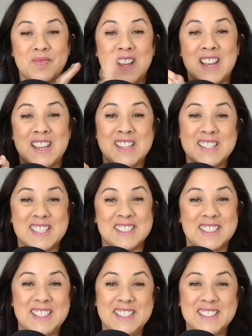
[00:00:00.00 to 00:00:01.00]
I hit
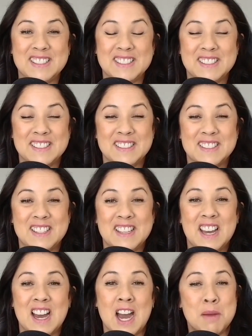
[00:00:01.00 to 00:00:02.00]
delete,
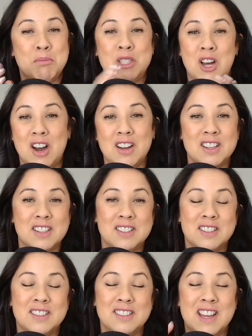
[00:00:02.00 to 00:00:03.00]
I block,
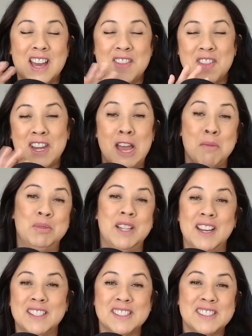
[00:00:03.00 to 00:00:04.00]
and then I
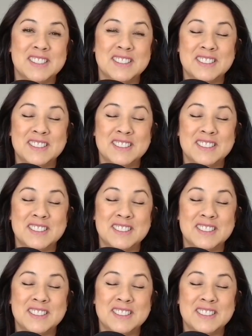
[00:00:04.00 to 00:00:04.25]
bless.